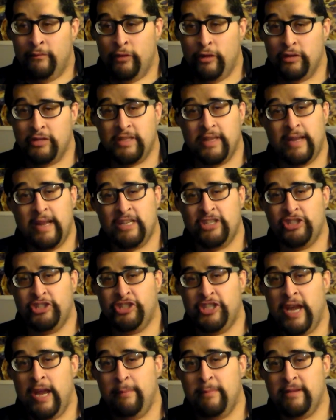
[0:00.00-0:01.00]
First against
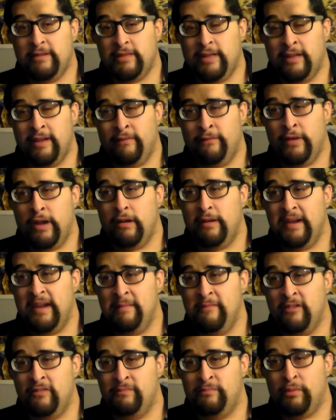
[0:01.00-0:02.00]
Sheamus in a
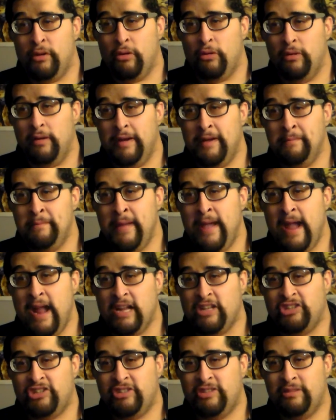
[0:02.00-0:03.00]
very boring
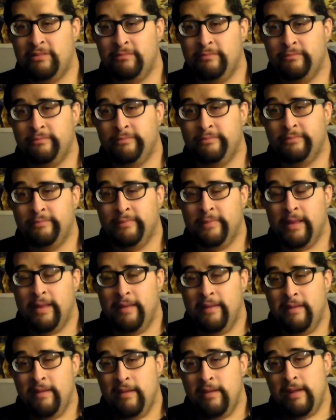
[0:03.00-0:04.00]
match.
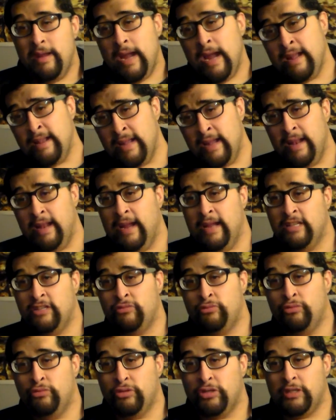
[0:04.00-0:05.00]
And then
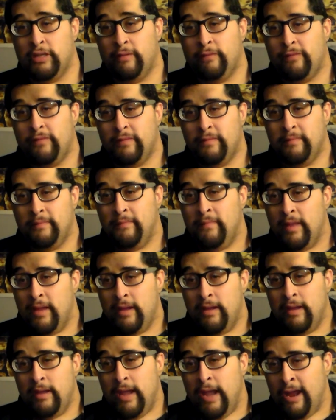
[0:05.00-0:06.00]
against Rusev.
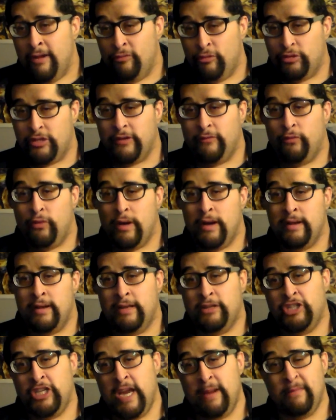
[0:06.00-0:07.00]
And Rusev
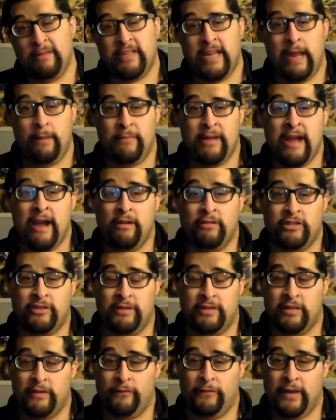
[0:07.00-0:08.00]
won. Sheamus came down
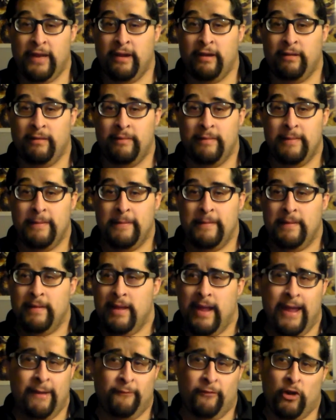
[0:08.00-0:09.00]
to interfere.
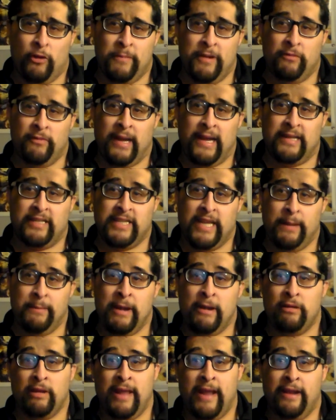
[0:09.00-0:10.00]
And Roman Reigns
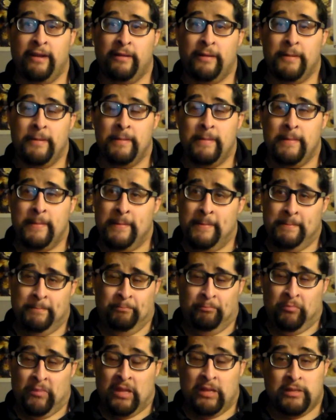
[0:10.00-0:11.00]
came out later
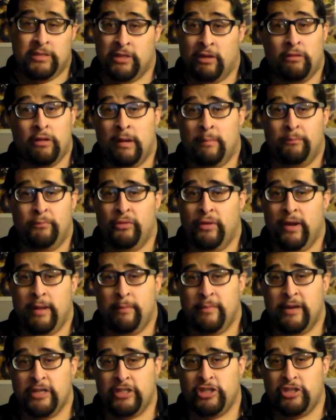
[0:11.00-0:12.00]
so um,
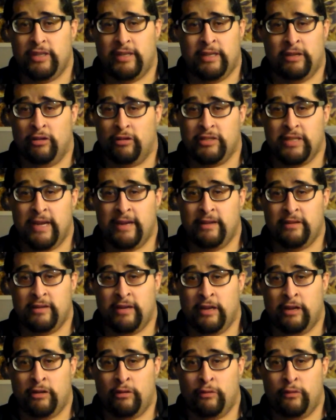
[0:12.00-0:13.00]
pretty much it looks like they're
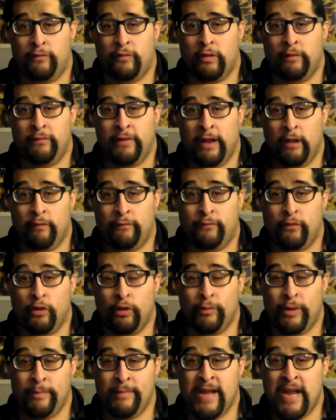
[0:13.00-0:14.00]
going to go for a fatal
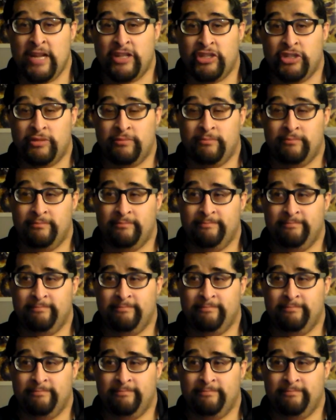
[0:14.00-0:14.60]
four-way match.